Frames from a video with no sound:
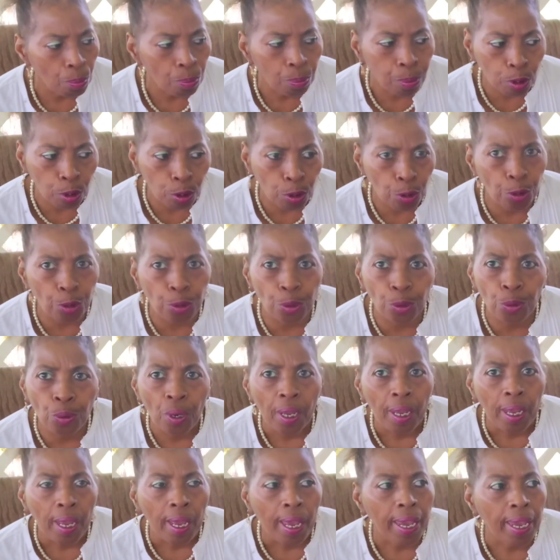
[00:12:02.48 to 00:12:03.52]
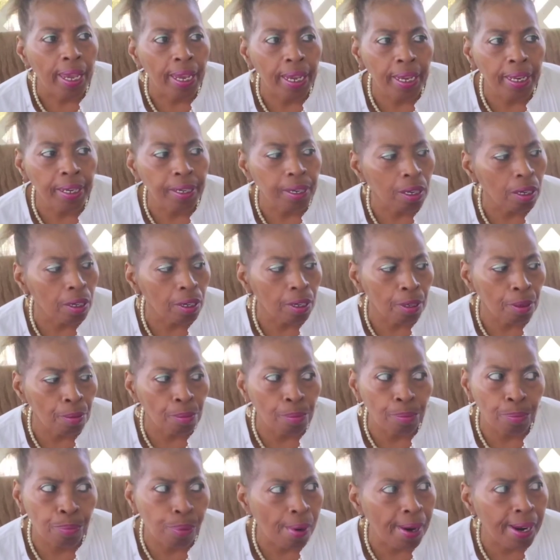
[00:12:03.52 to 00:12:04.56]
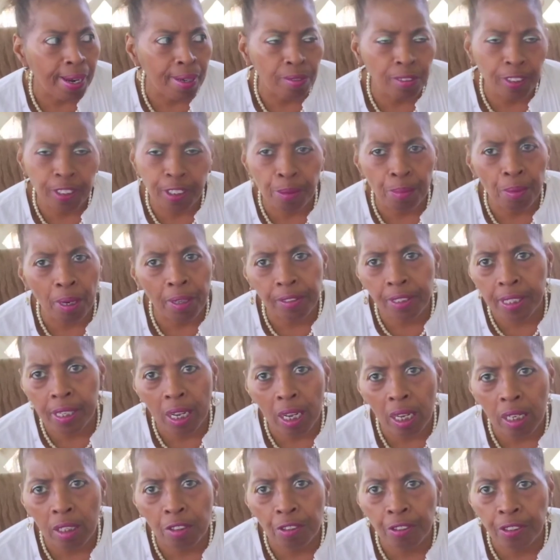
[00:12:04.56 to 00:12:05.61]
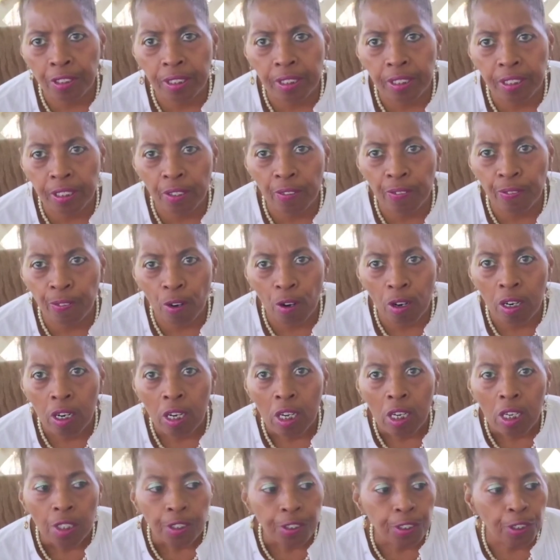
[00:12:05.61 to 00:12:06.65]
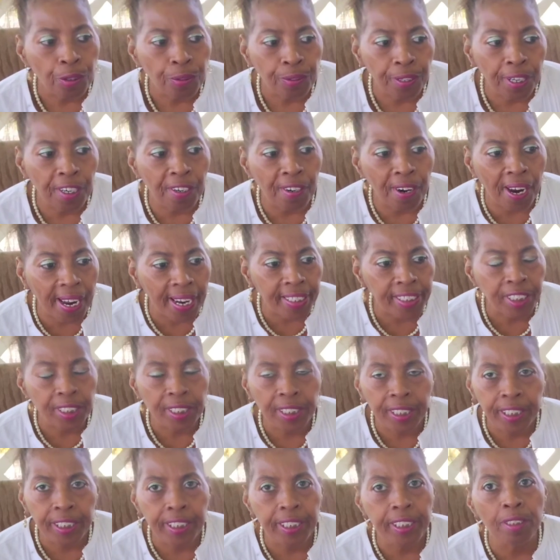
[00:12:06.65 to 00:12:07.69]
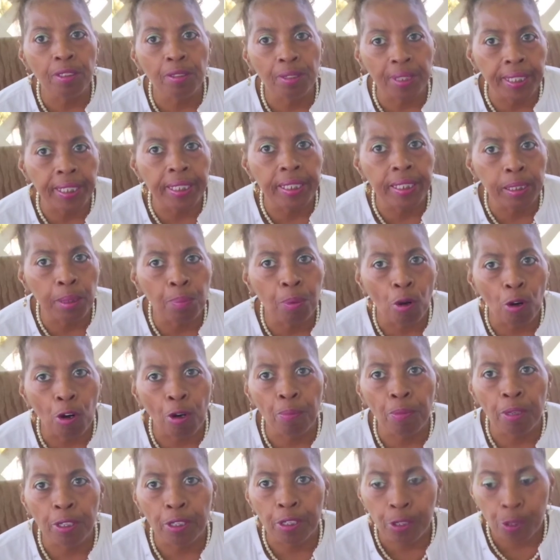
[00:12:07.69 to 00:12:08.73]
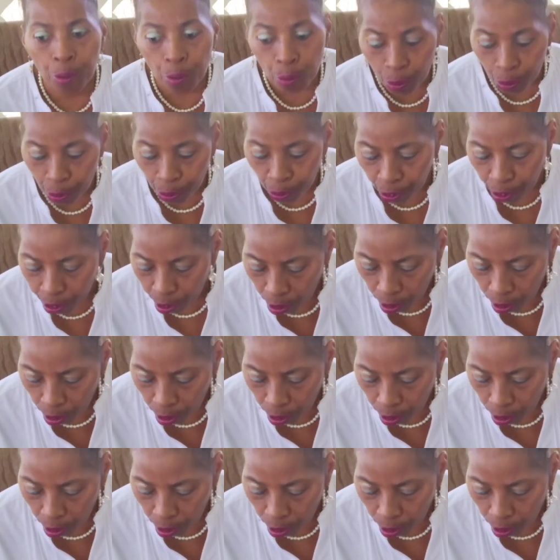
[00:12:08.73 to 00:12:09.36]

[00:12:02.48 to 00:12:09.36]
blue, and um, brown and some other colors and so far. So they're actually still in department stores,